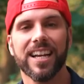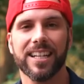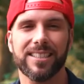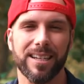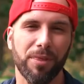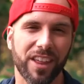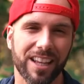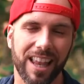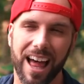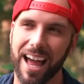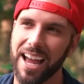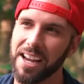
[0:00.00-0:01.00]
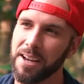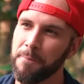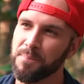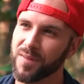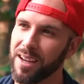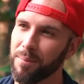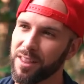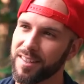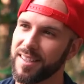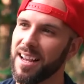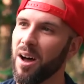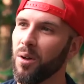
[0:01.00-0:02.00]
It's something like the
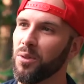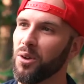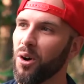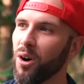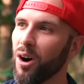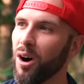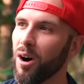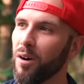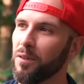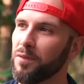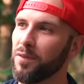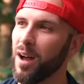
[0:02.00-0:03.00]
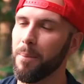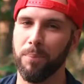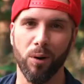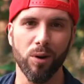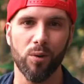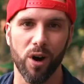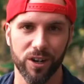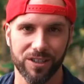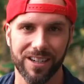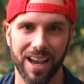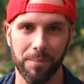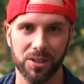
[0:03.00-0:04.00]
sound of a
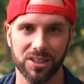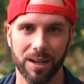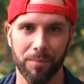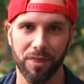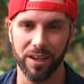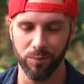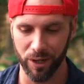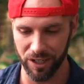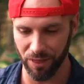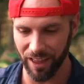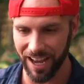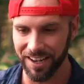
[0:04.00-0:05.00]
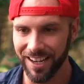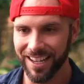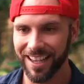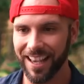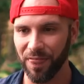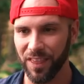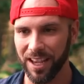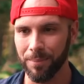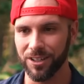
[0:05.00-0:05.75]
Polaroid cam or something, where you then get the